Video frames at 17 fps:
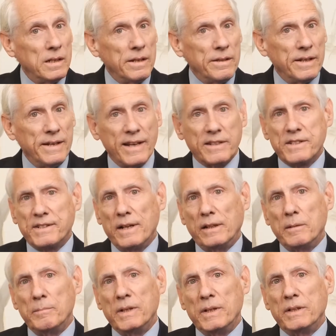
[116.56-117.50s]
The next
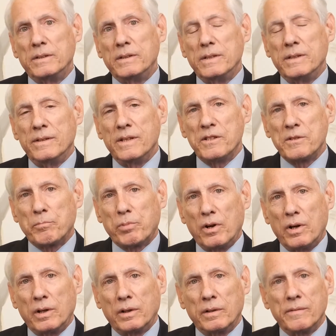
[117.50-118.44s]
element in this
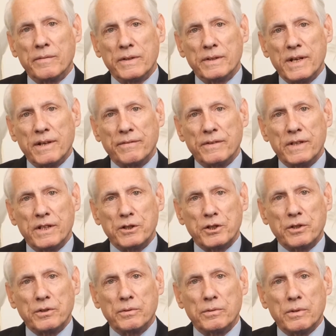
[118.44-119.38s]
prong of the
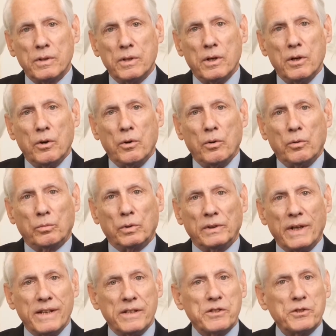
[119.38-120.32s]
definition
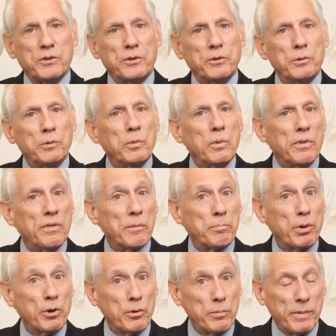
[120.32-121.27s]
relates to the
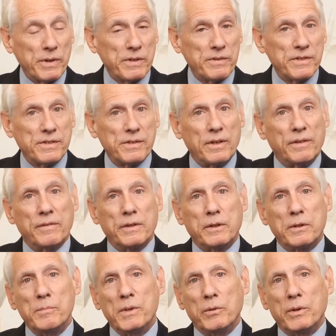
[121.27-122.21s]
purpose of the
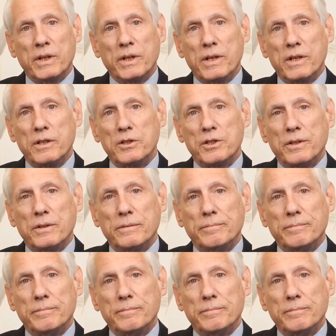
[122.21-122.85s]
communication.